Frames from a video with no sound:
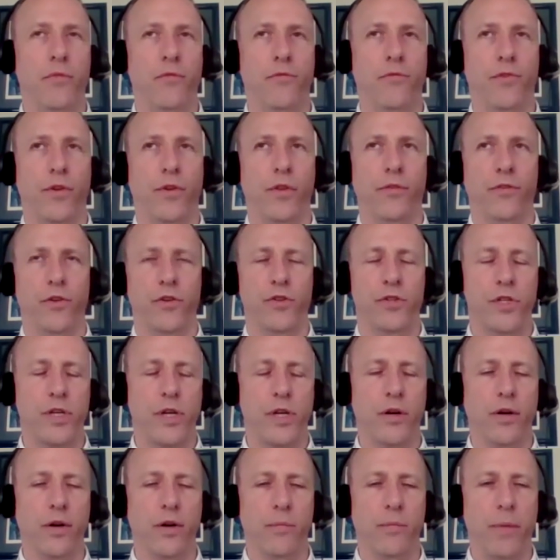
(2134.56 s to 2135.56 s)
for the first
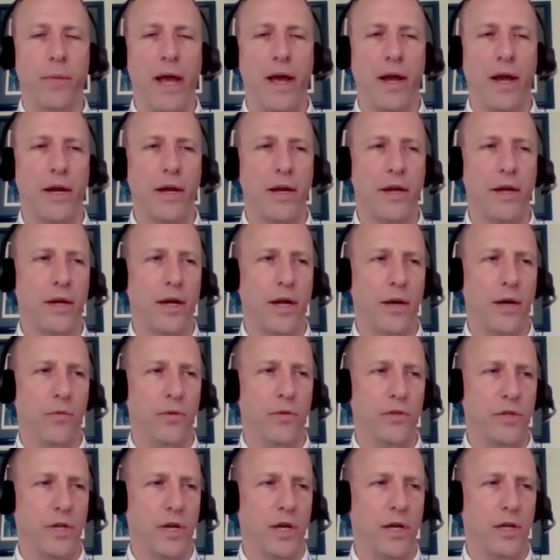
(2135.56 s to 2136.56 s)
year back, I
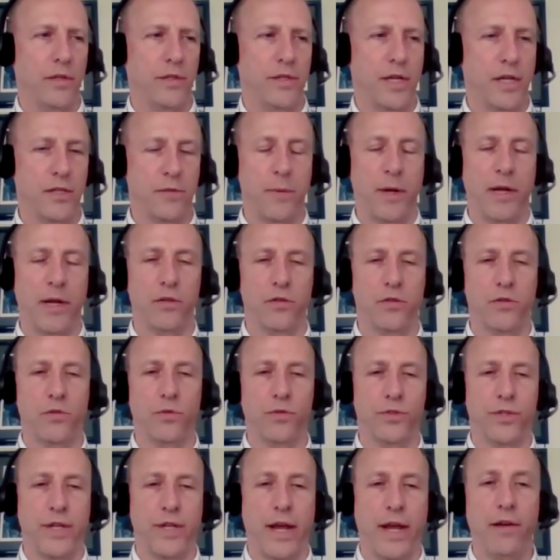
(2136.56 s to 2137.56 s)
was on test pilot
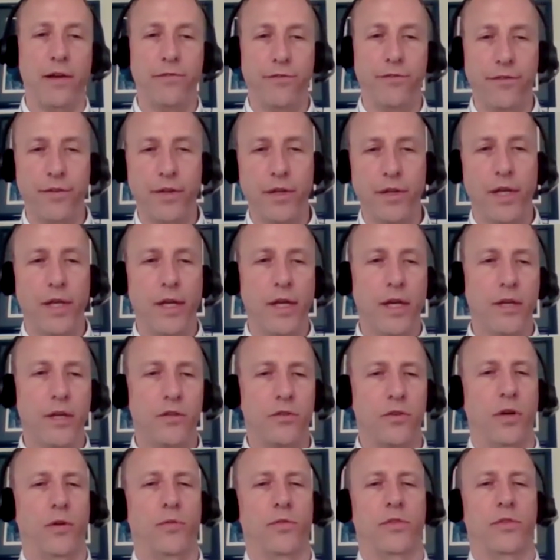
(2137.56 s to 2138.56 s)
school staff.
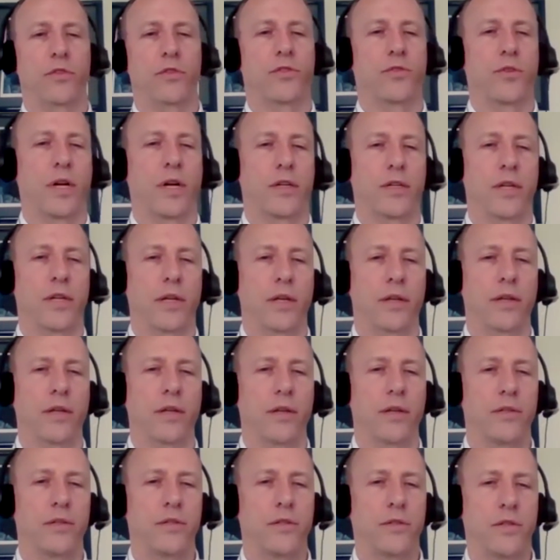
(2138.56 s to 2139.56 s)
So I was instructing
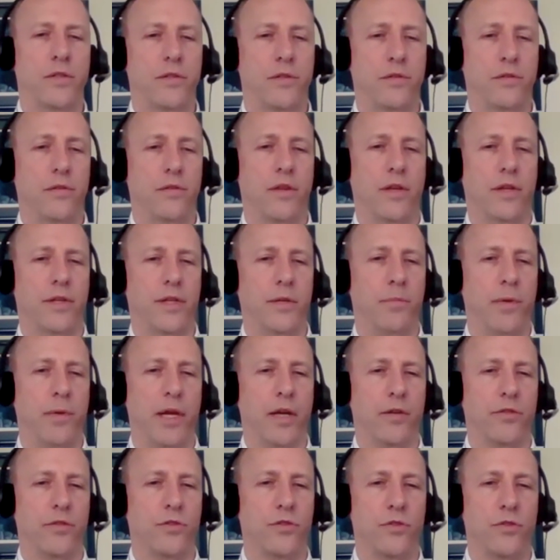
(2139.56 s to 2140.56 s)
the, the T P
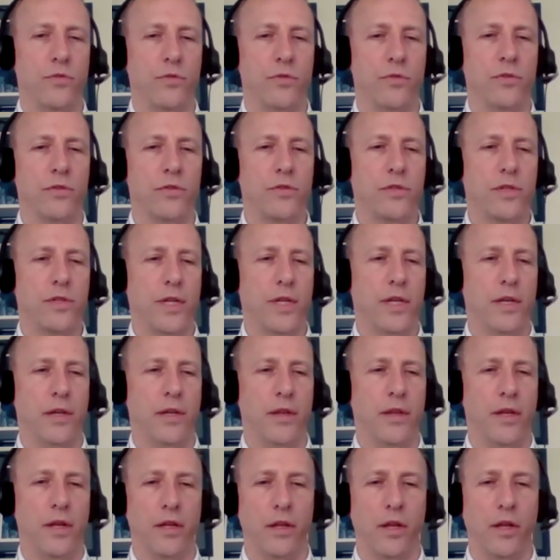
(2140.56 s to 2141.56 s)
S students
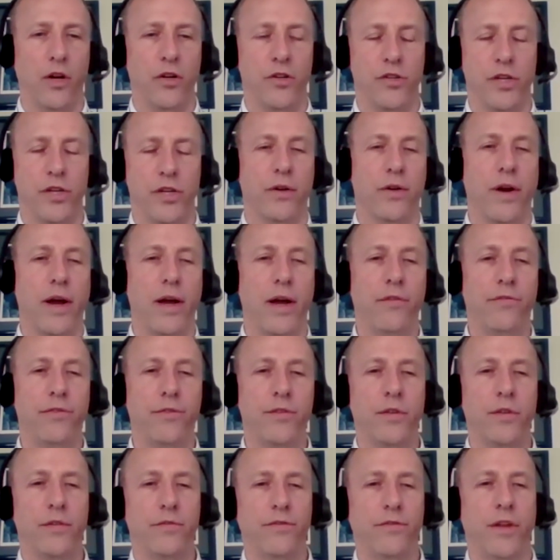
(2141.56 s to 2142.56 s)
in the large
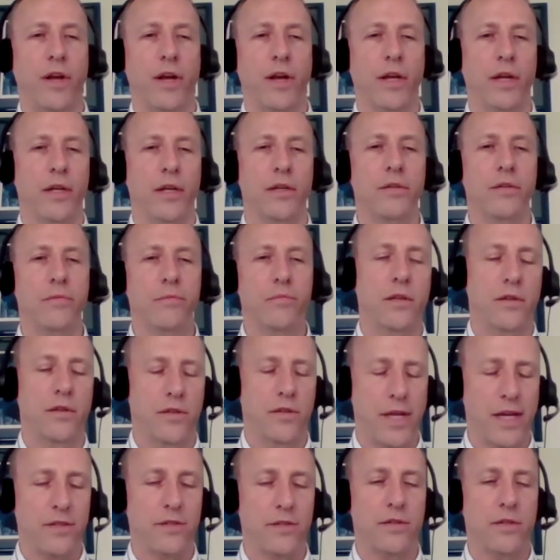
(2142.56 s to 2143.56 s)
aircraft flying mm-hmm.
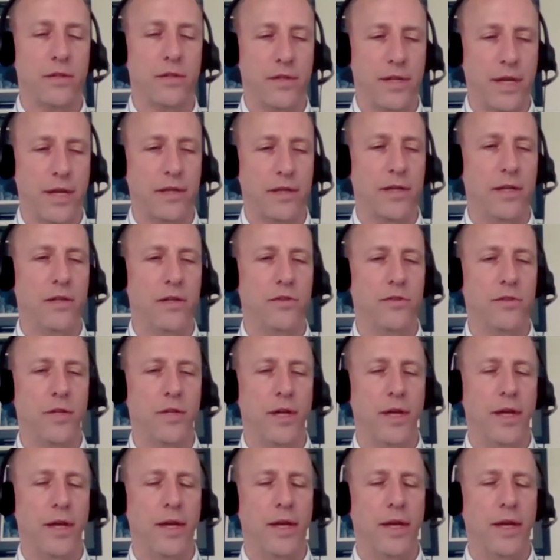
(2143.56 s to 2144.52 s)
test techniques,